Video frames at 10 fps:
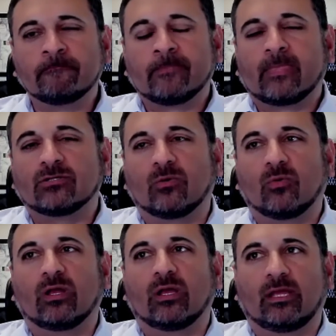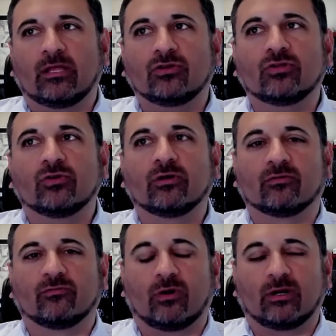So in doing
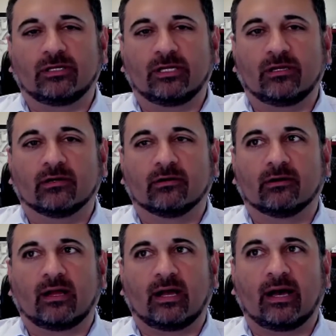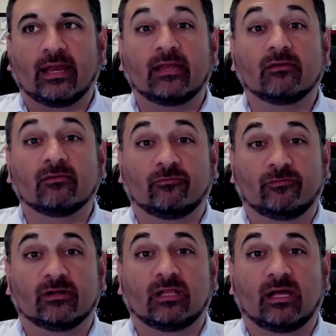the voir dire, I didn't
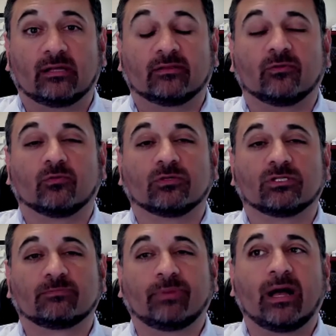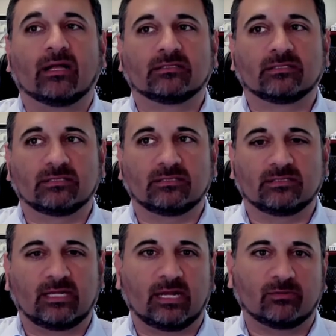feel like the responses
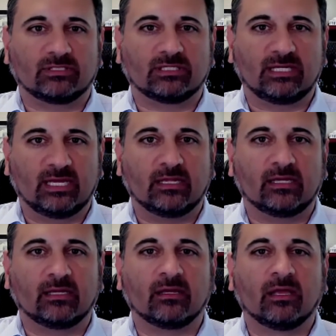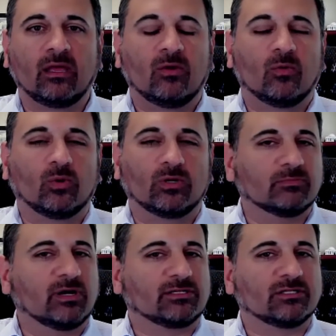that I was getting was
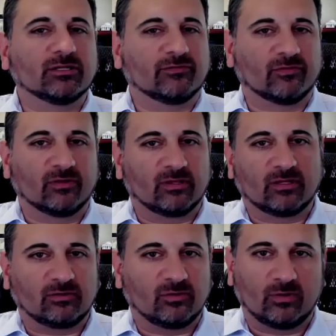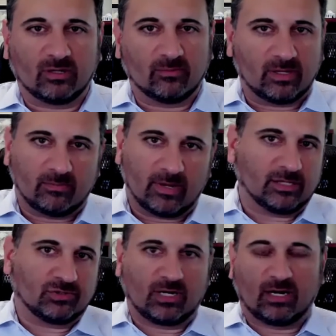much different than doing a med mal
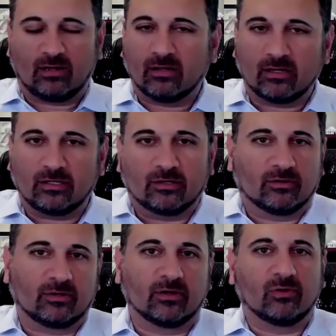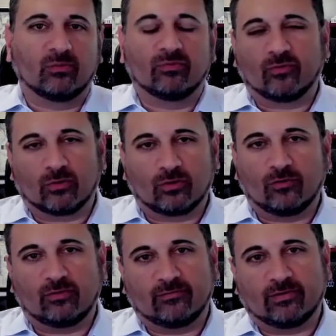trial a year ago before
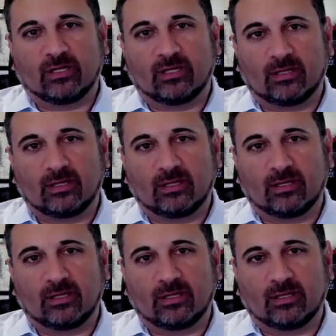COVID ever hit.